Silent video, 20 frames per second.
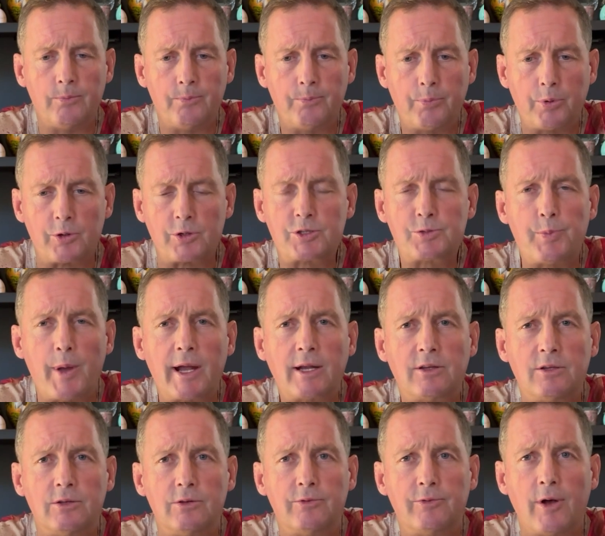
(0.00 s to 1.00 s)

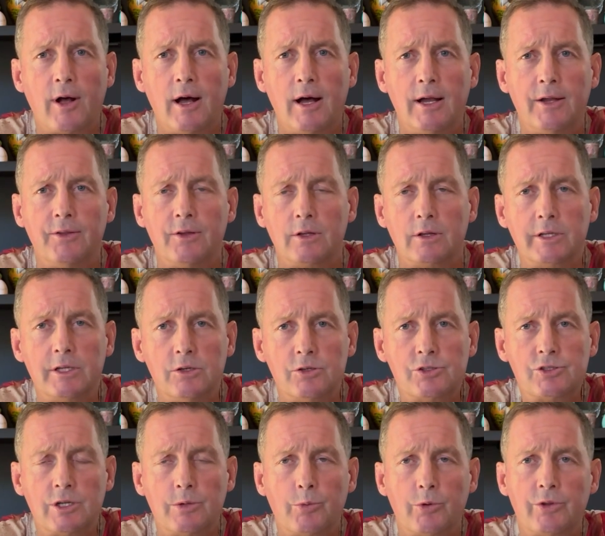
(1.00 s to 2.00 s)
perspective on the
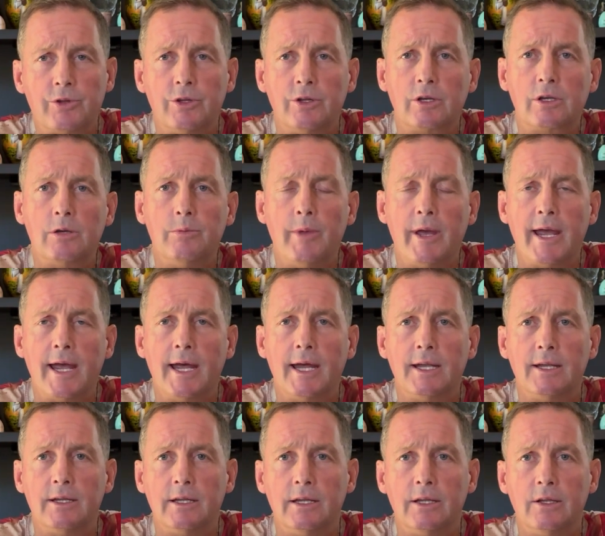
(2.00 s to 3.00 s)
leadership within the
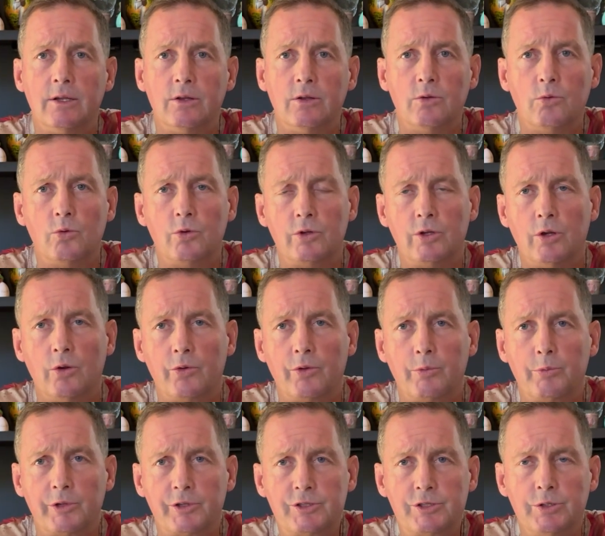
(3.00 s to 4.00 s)
command and the
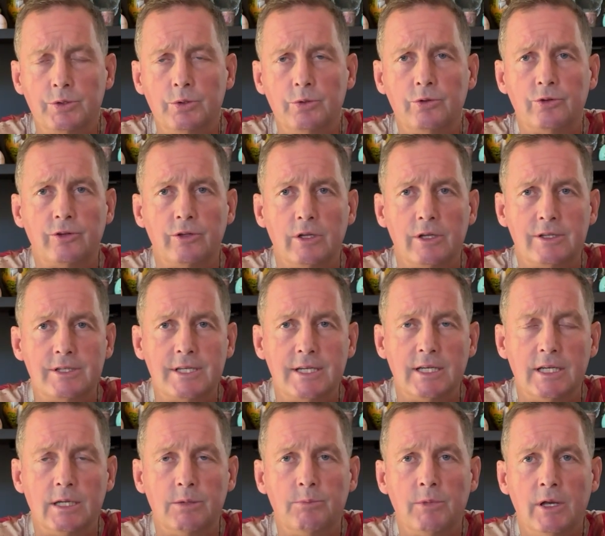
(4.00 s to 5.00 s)
platoons and the
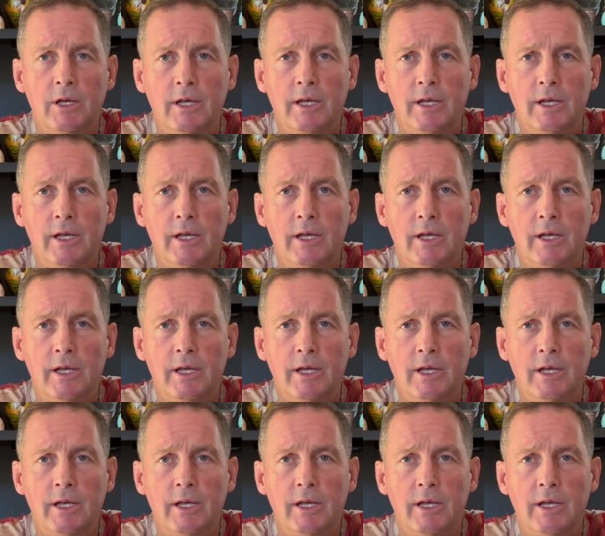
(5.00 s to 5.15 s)
team.